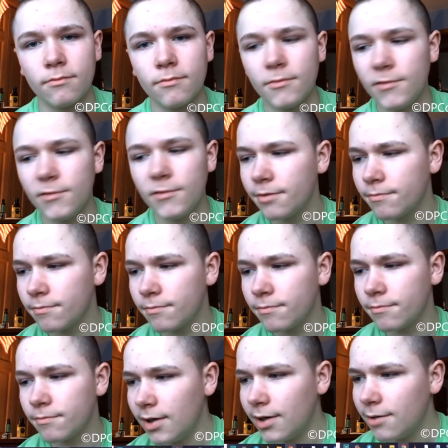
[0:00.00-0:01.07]
Yeah.
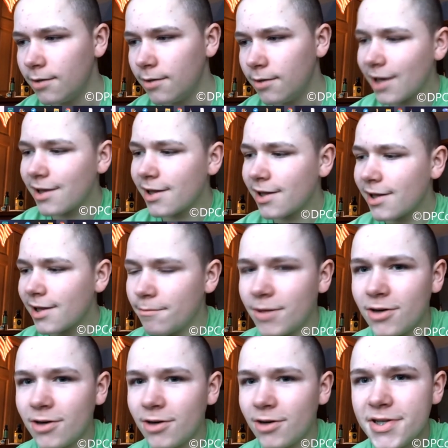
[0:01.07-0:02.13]
What I like
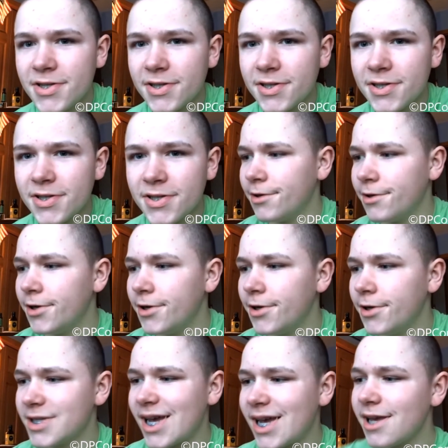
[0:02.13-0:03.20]
about this scanner here
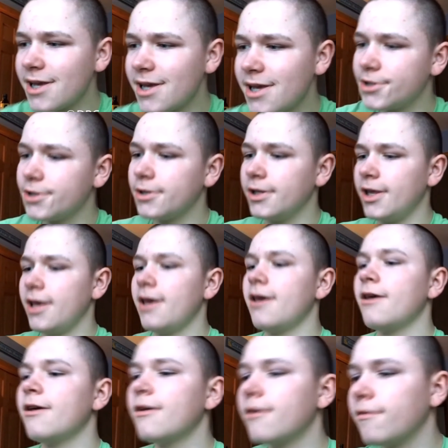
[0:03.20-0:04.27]
is I actually
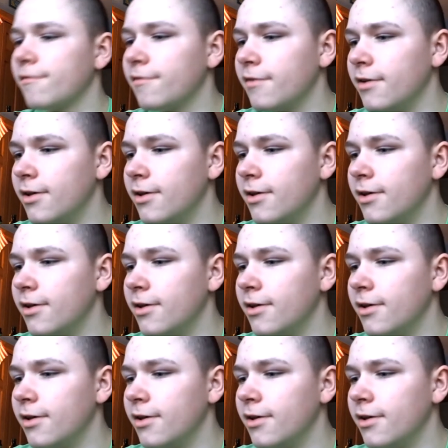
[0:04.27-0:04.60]
have